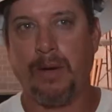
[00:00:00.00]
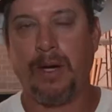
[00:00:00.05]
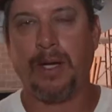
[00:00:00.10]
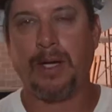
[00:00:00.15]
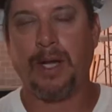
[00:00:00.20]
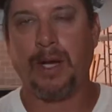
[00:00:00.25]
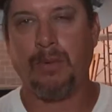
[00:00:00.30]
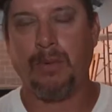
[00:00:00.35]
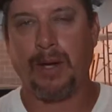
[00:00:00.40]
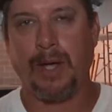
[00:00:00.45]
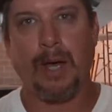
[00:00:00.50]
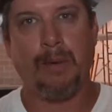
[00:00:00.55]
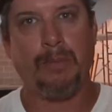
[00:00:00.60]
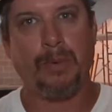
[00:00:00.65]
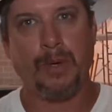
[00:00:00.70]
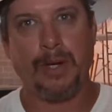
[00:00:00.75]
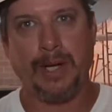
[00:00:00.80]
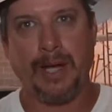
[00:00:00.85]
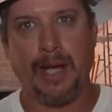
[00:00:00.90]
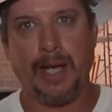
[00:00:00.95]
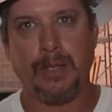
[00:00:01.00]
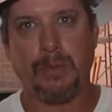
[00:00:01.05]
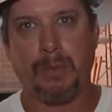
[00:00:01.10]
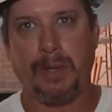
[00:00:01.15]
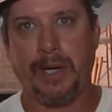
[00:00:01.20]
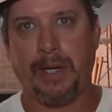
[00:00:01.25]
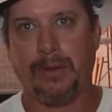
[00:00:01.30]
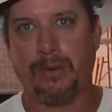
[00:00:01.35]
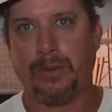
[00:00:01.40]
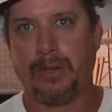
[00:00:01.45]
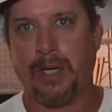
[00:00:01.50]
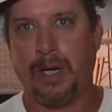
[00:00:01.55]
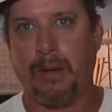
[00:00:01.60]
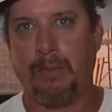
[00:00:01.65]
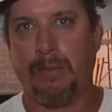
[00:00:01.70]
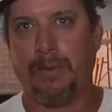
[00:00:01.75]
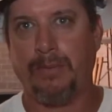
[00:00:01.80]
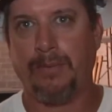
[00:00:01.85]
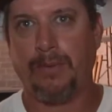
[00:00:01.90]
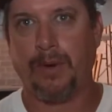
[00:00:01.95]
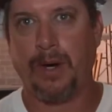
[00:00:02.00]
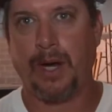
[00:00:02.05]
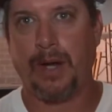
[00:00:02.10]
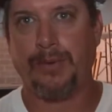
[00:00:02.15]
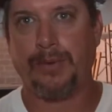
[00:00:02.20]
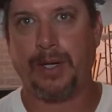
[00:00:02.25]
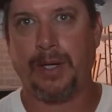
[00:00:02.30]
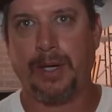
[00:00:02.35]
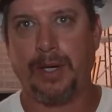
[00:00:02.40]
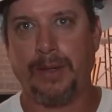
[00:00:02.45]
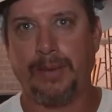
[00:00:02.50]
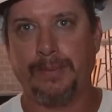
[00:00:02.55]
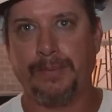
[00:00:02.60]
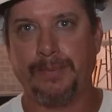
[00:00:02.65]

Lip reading: Monday we got precast panels coming for out there.